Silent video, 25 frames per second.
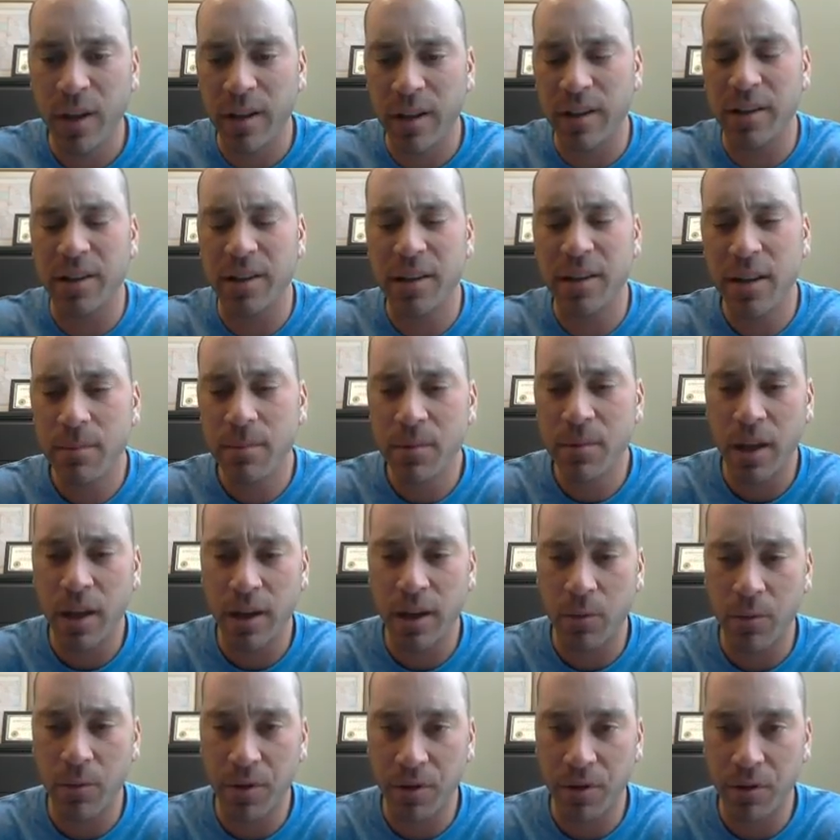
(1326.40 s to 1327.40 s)
And it seems
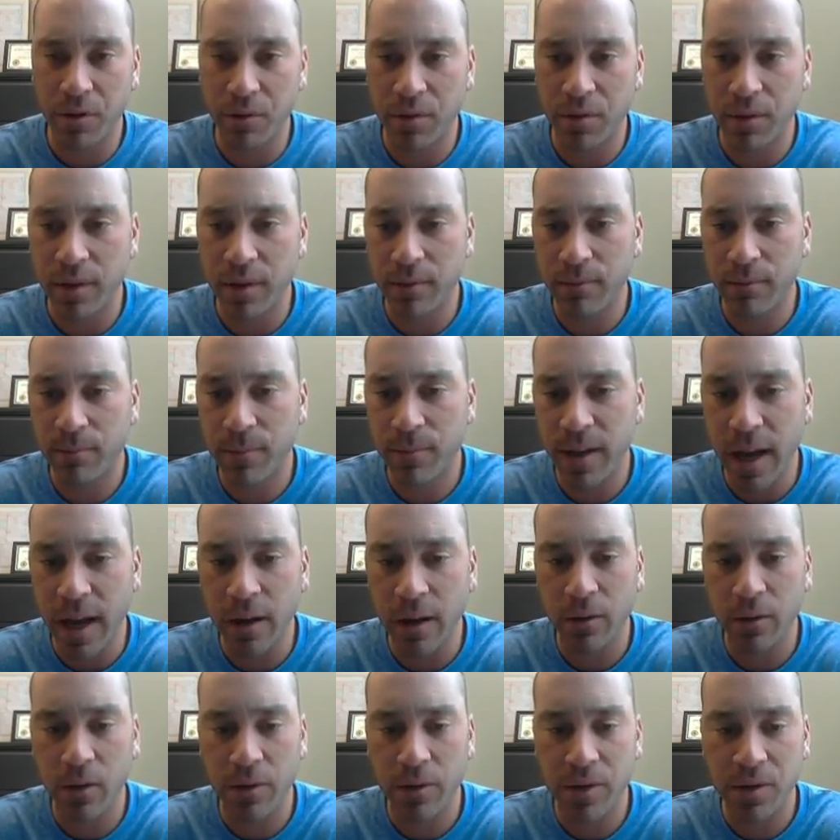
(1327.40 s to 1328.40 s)
like when you
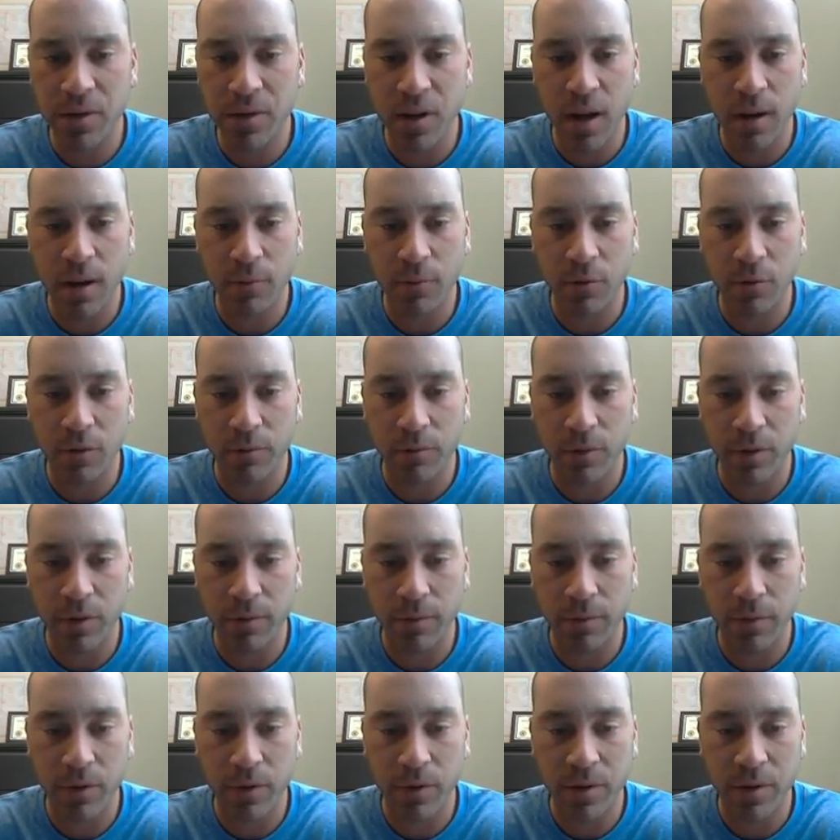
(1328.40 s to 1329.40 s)
download the software for
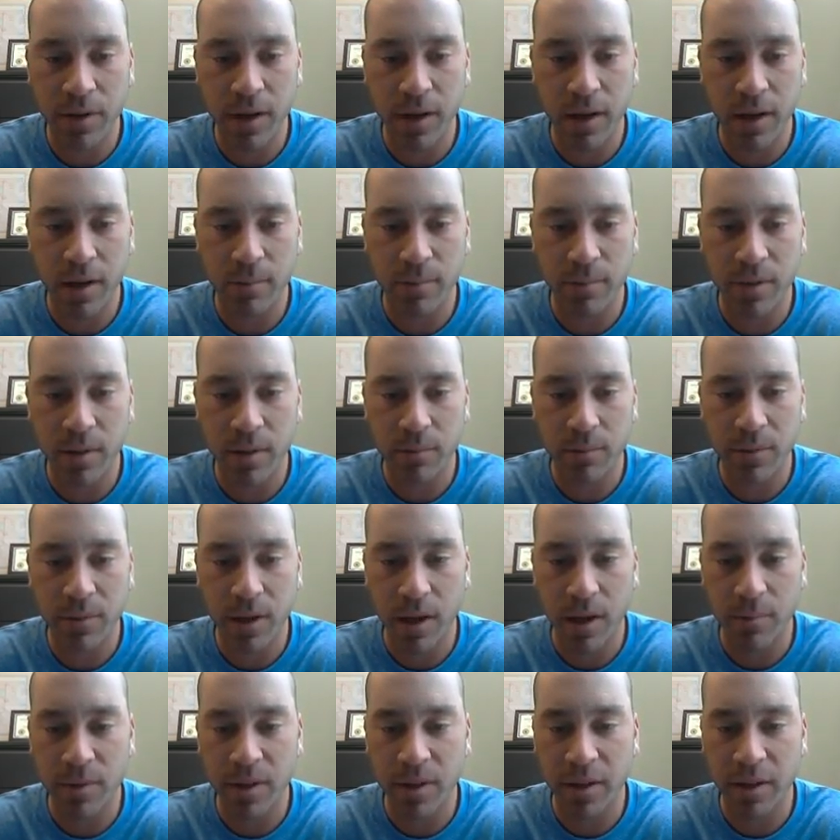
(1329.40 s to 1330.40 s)
the first time,
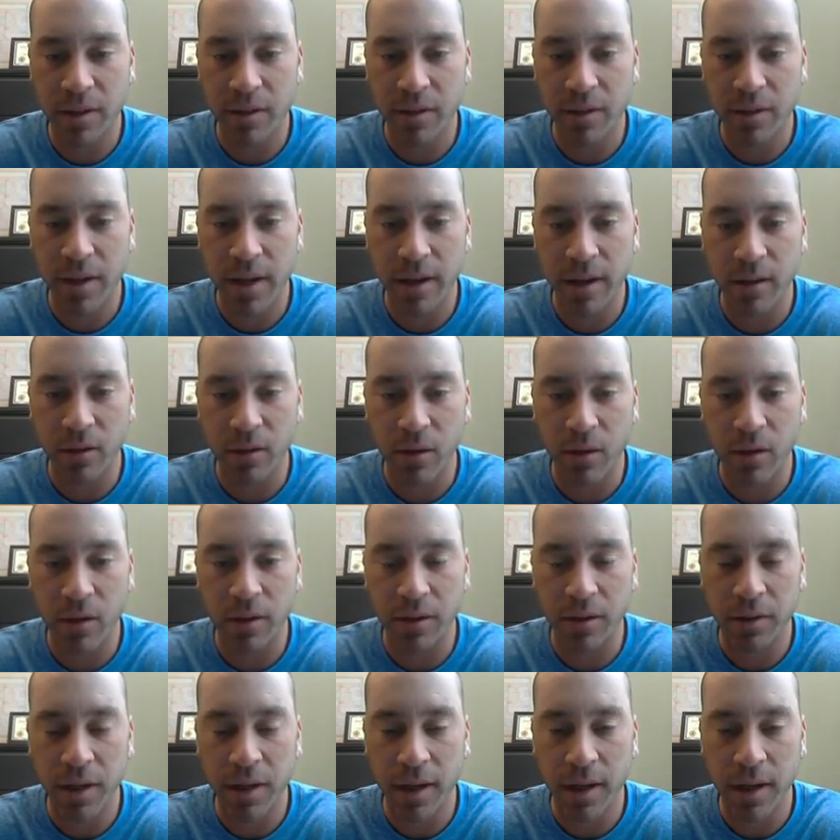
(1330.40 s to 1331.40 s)
sometimes it can take a
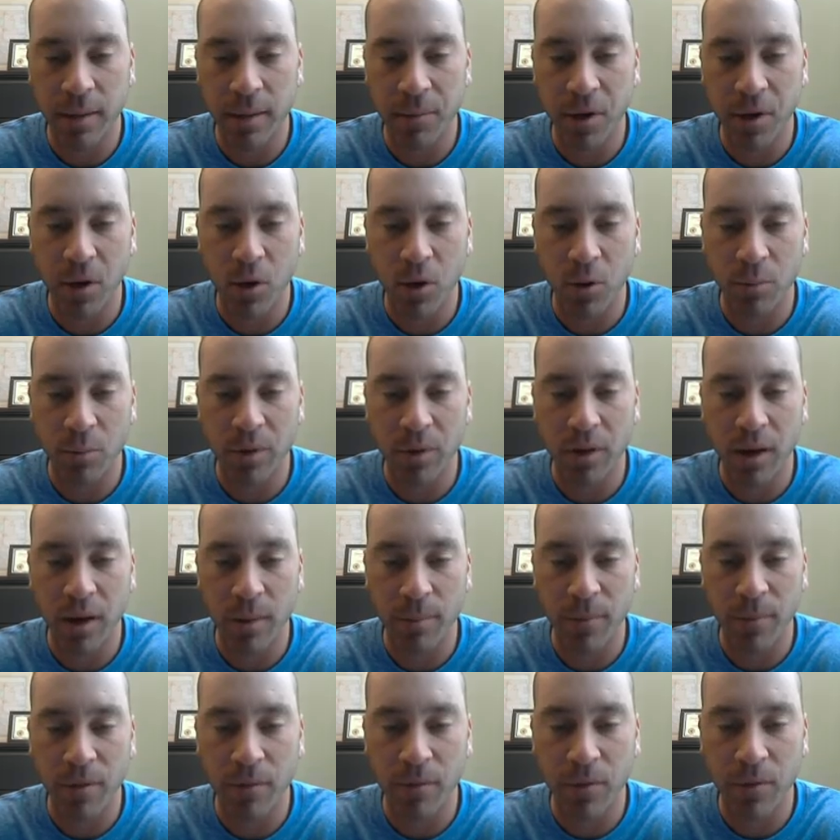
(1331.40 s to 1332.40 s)
long time to open
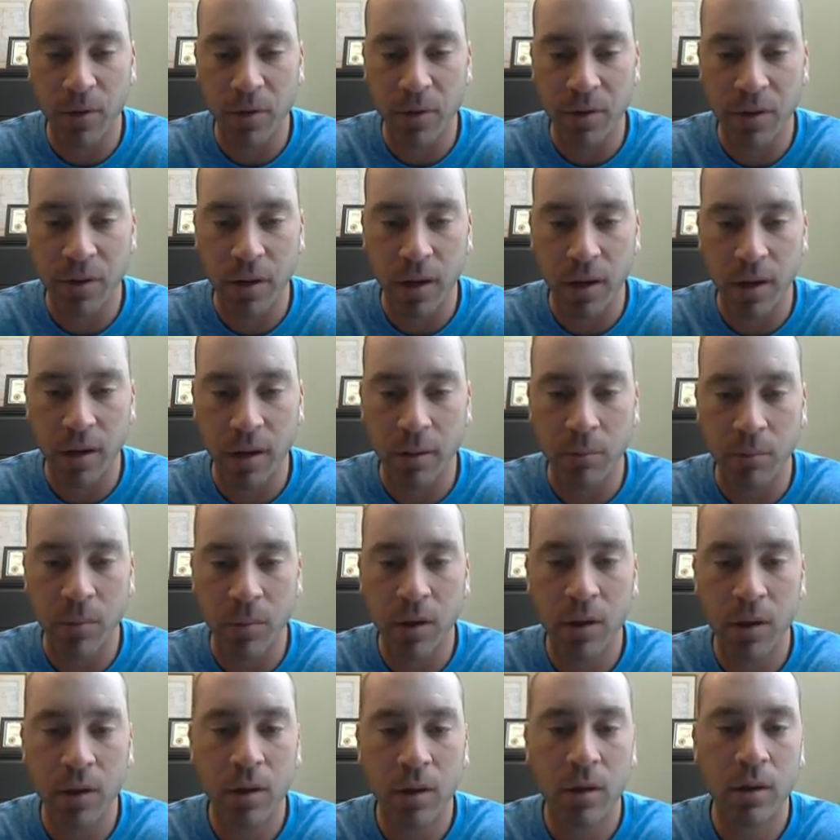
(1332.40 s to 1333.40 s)
up the first time.
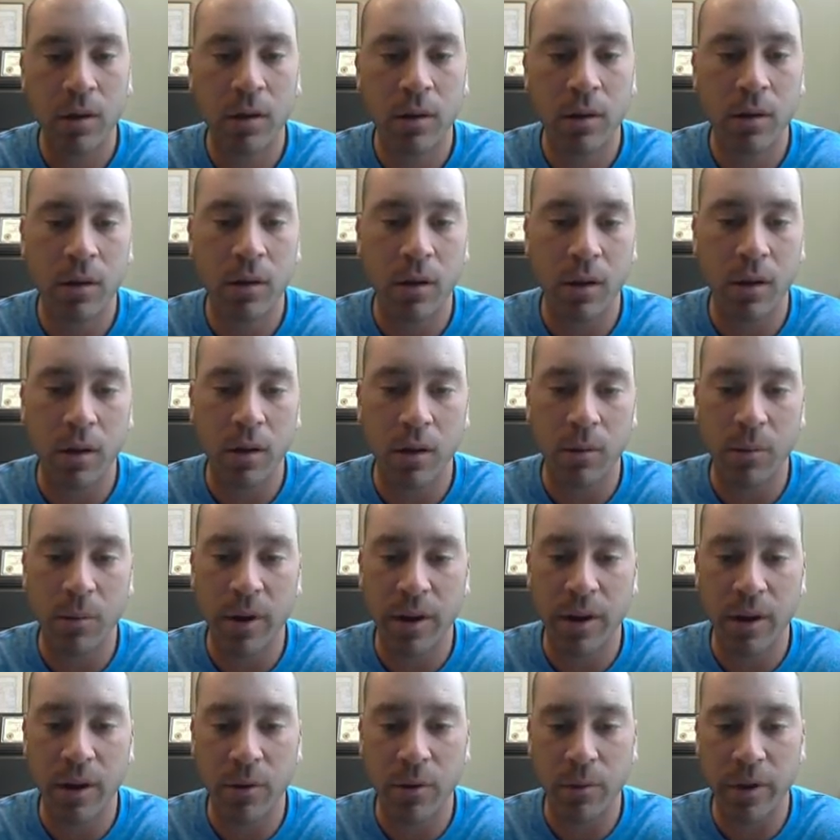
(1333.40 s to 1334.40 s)

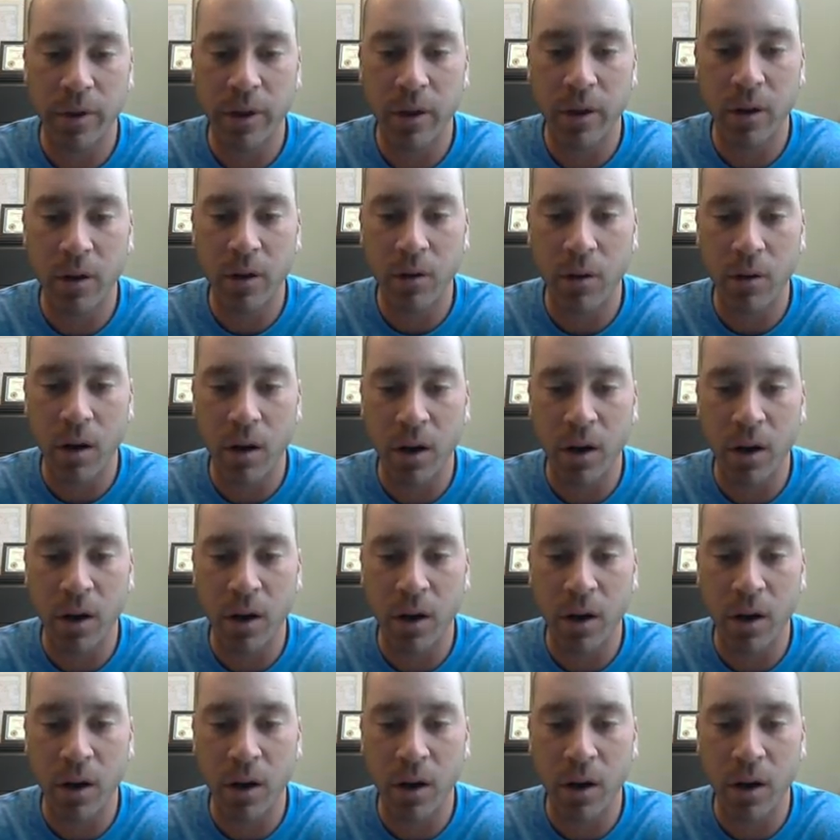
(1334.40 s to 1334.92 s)
But here we go.